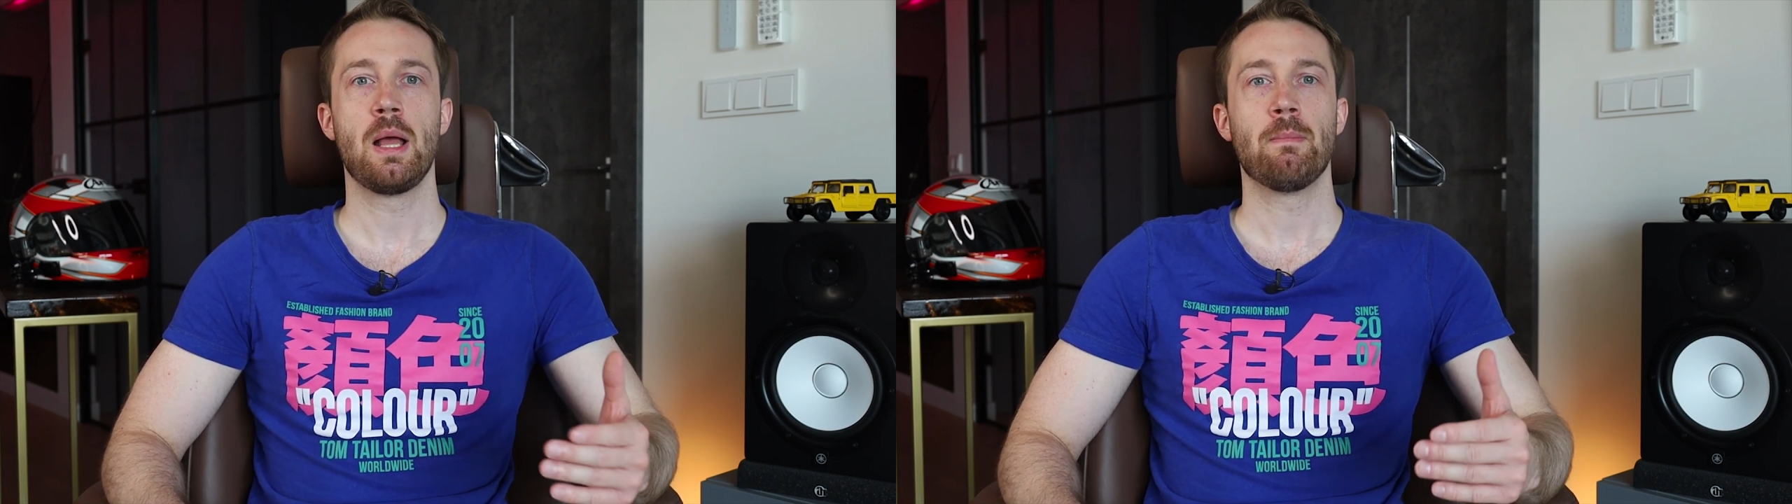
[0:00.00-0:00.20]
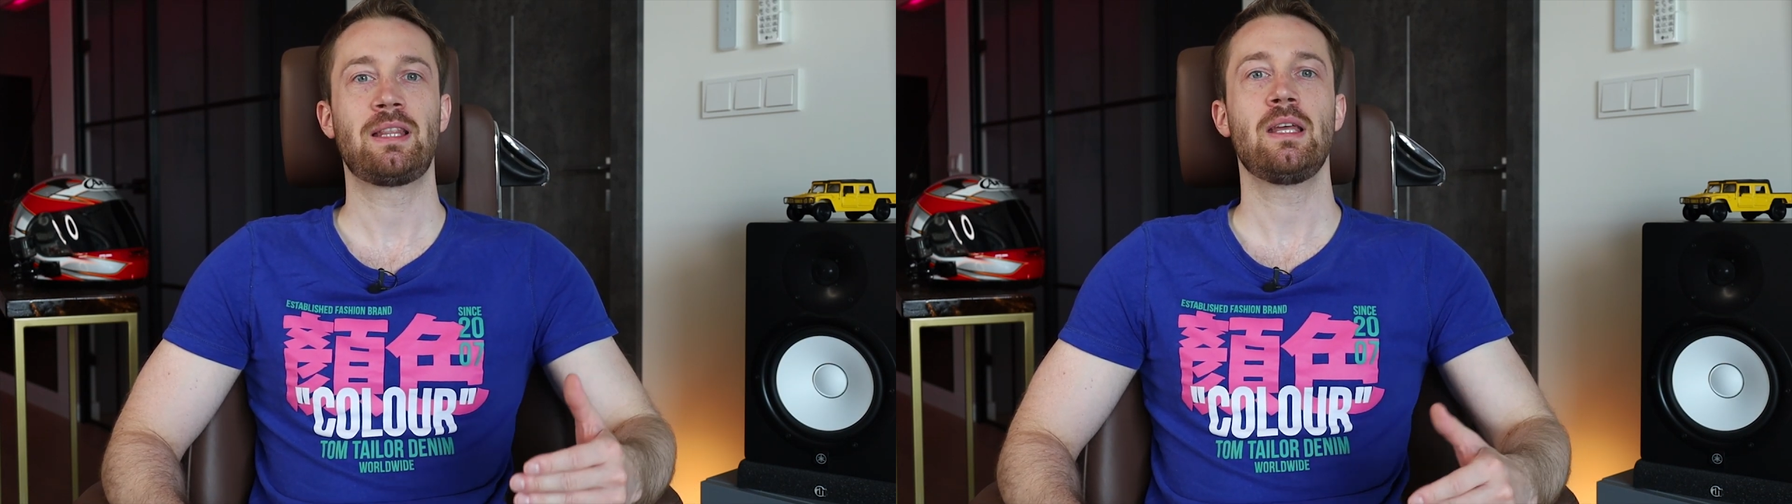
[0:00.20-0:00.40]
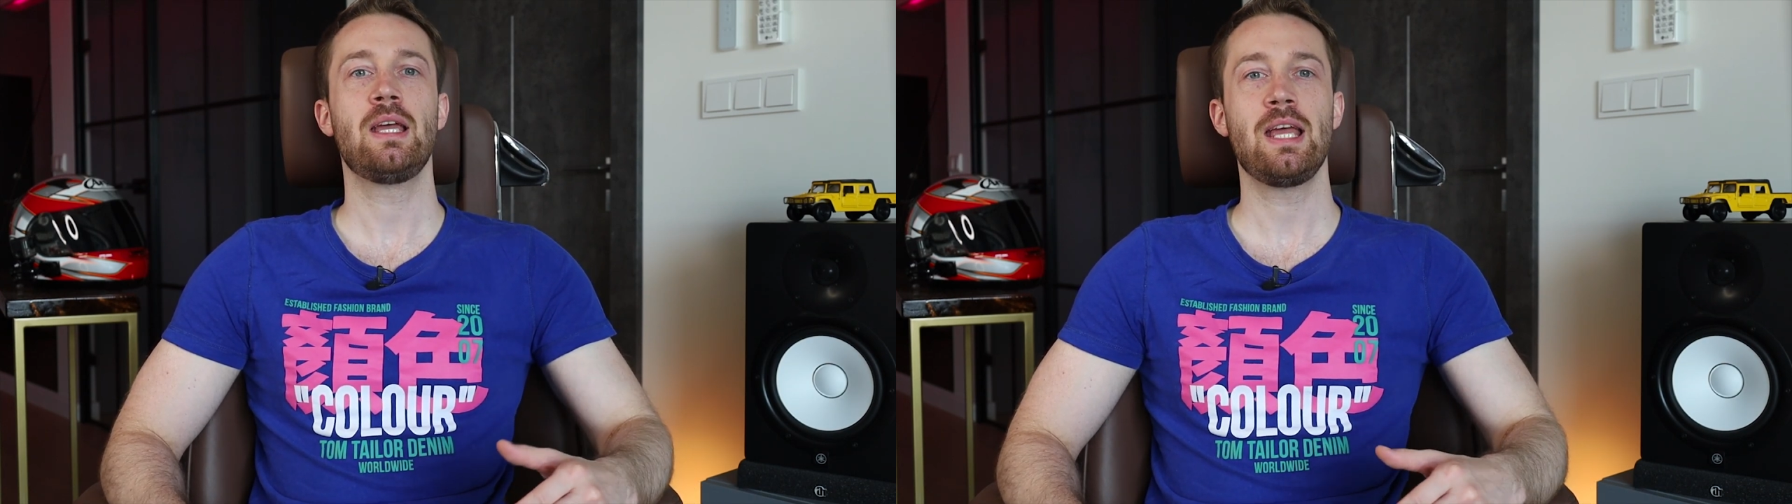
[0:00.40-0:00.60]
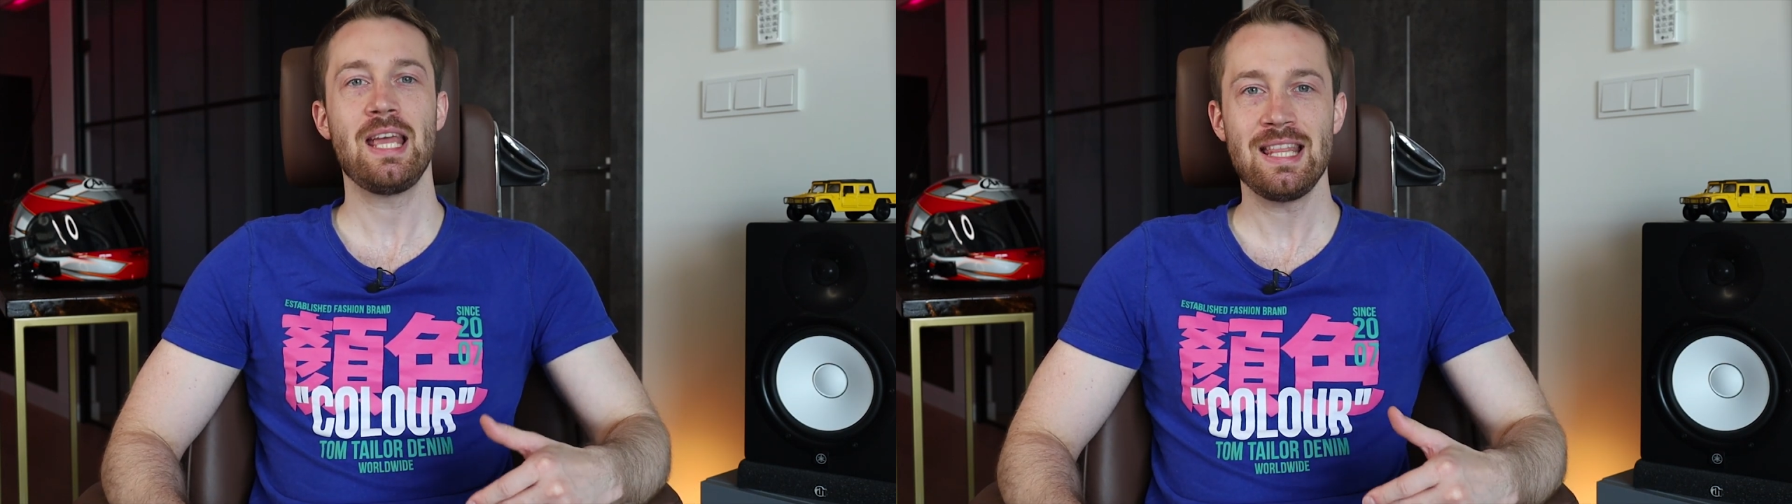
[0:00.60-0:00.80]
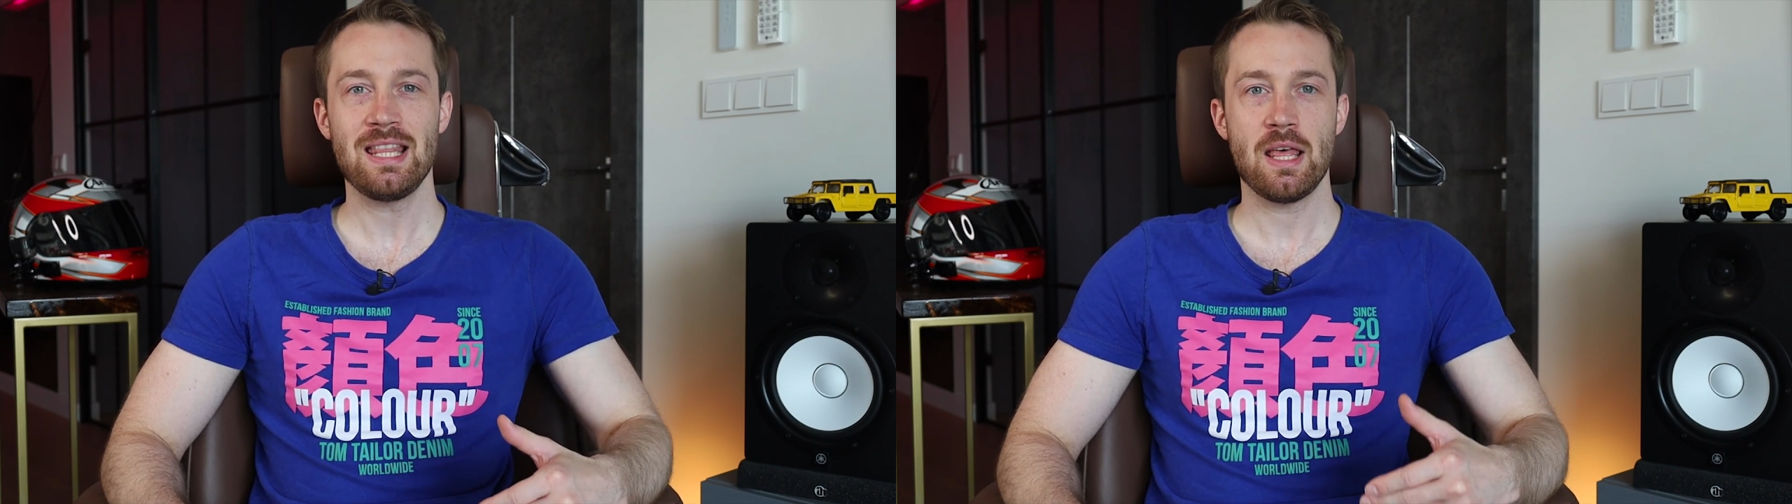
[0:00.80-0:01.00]
but
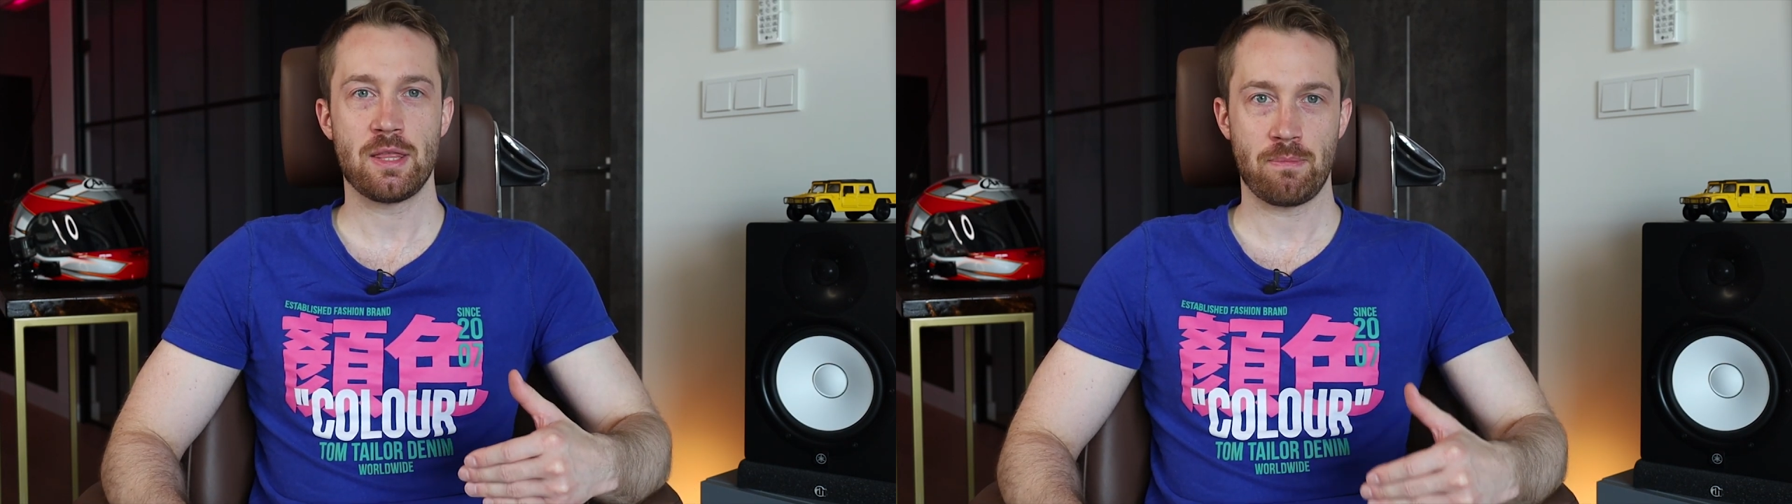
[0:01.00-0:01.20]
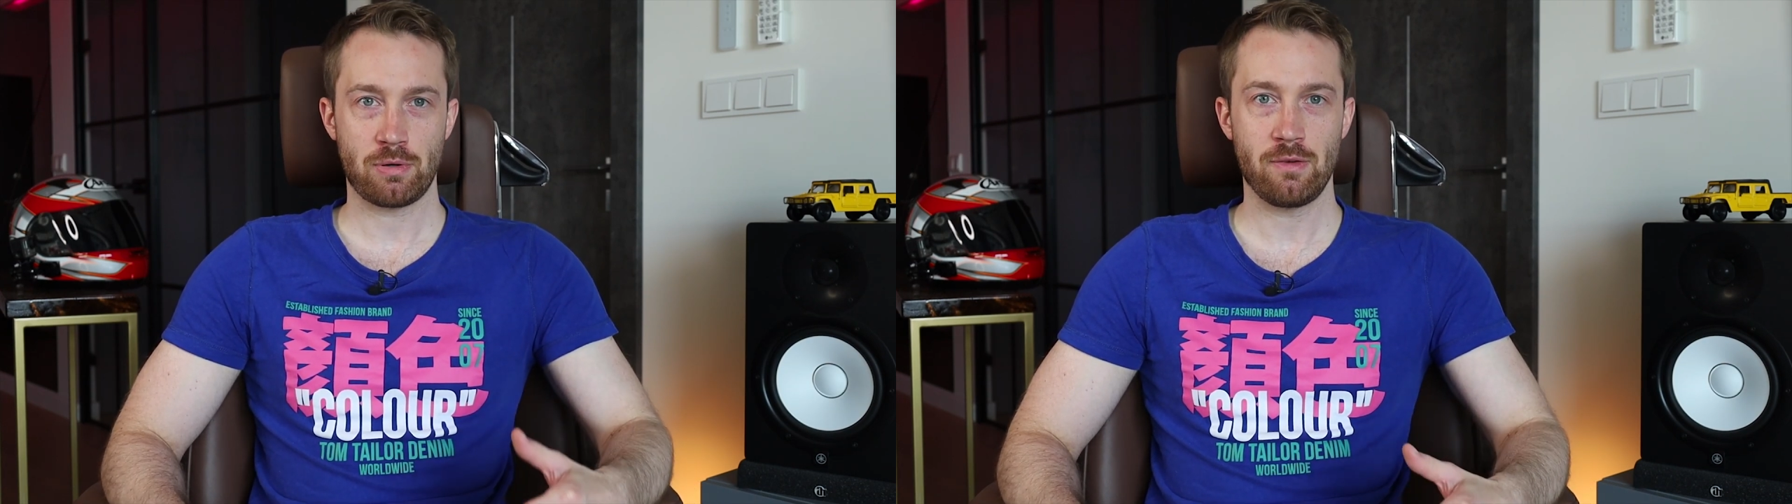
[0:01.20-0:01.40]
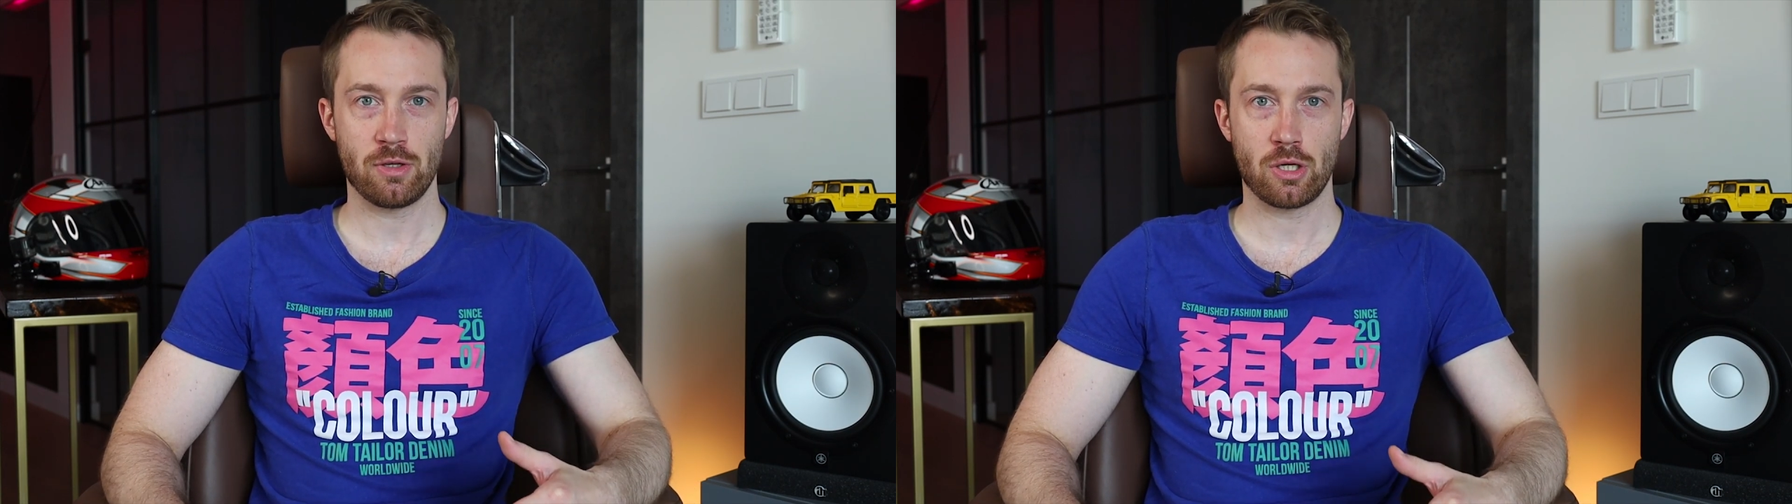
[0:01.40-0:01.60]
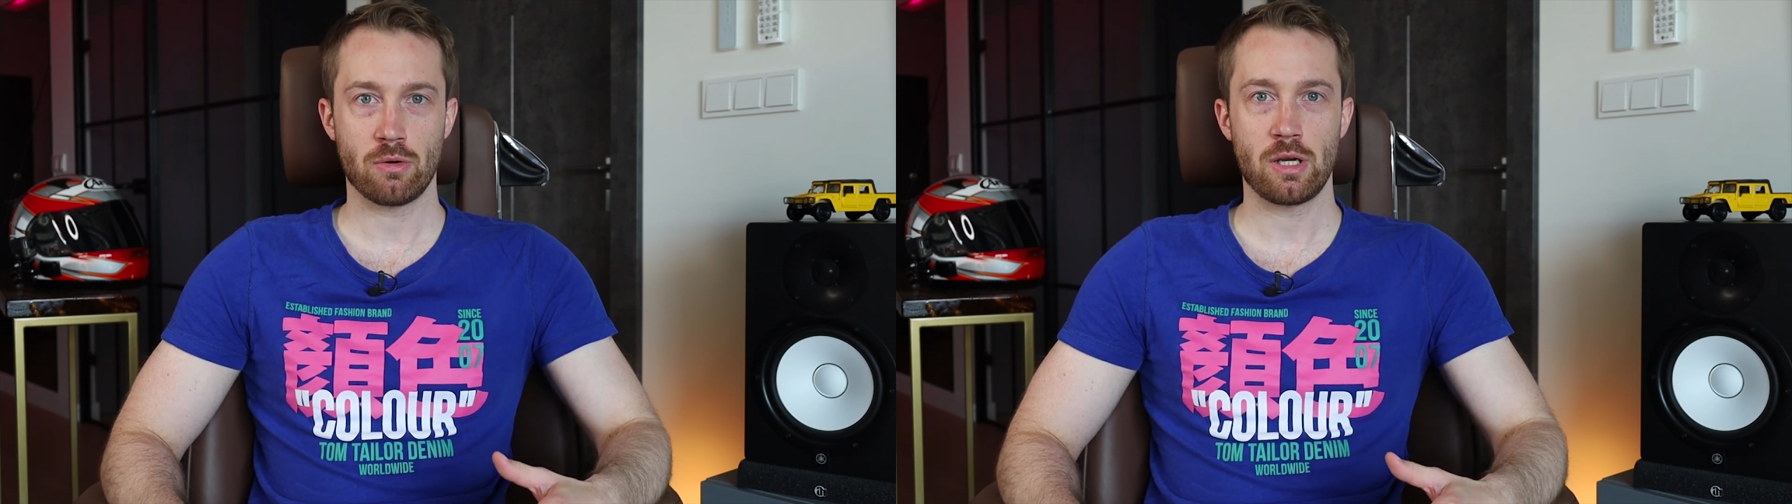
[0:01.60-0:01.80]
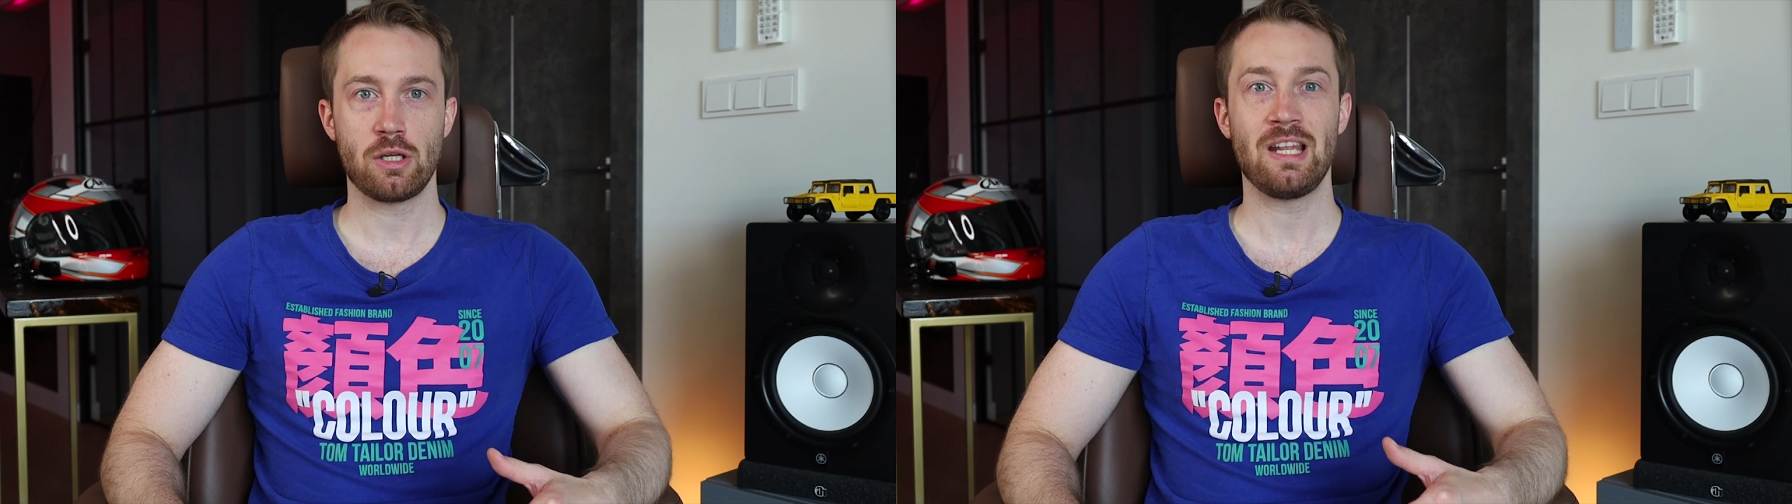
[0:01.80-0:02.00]
in the previous
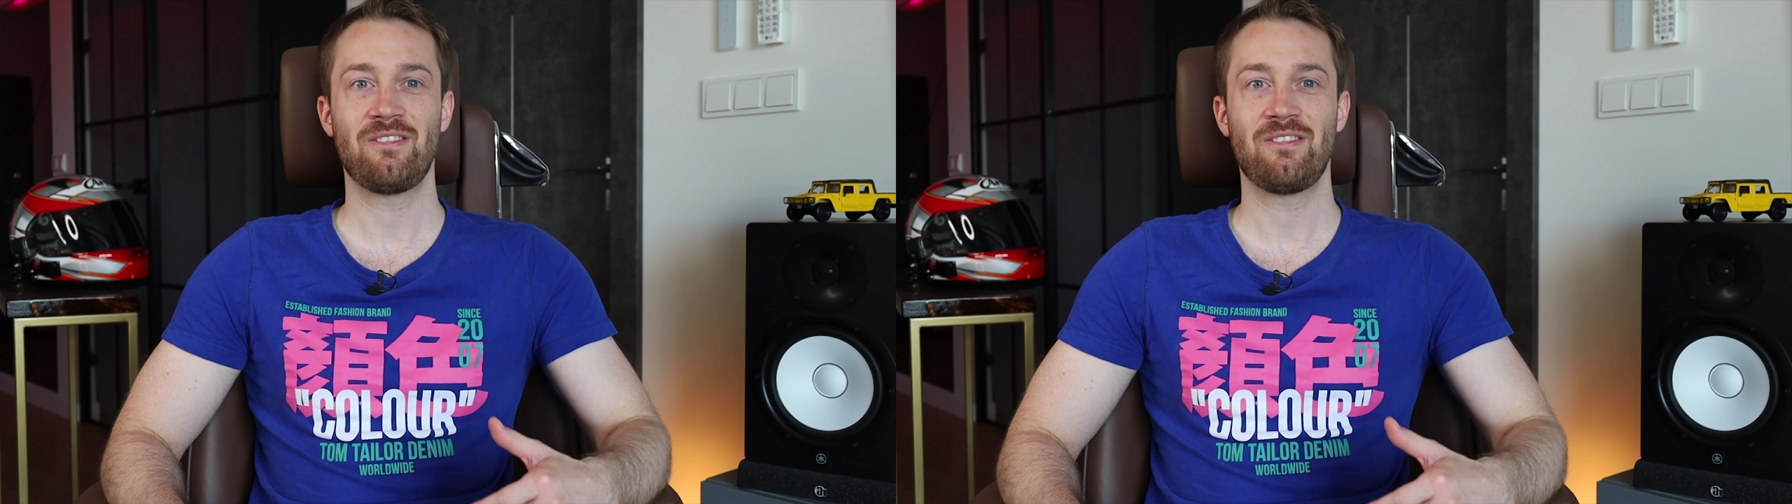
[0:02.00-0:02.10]
generation